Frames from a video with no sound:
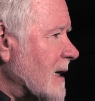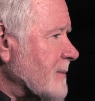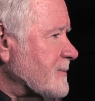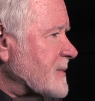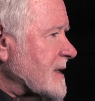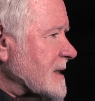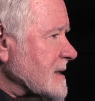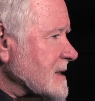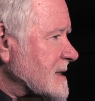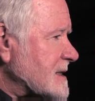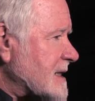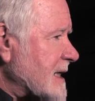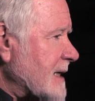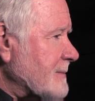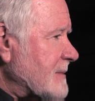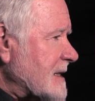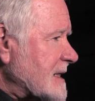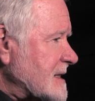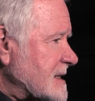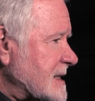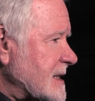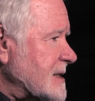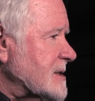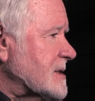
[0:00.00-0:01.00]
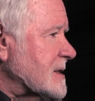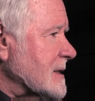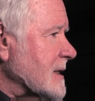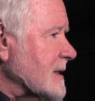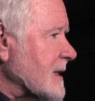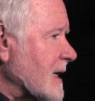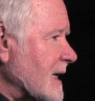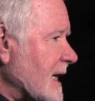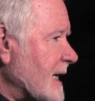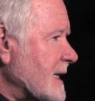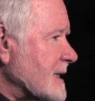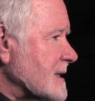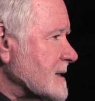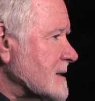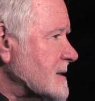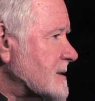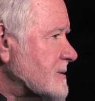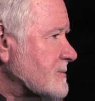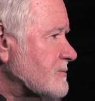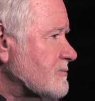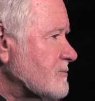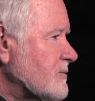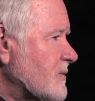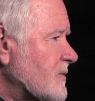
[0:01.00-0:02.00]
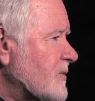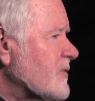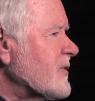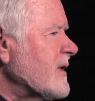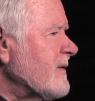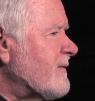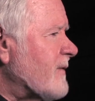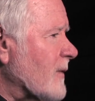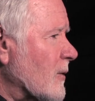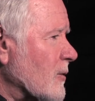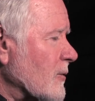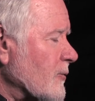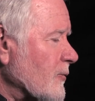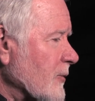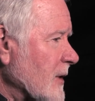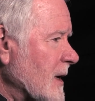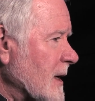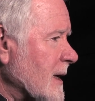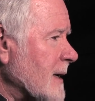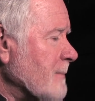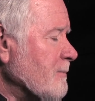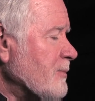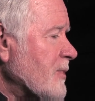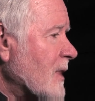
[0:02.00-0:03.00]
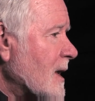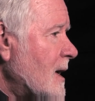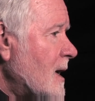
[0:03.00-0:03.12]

optical stabilization in the lens, threefold really.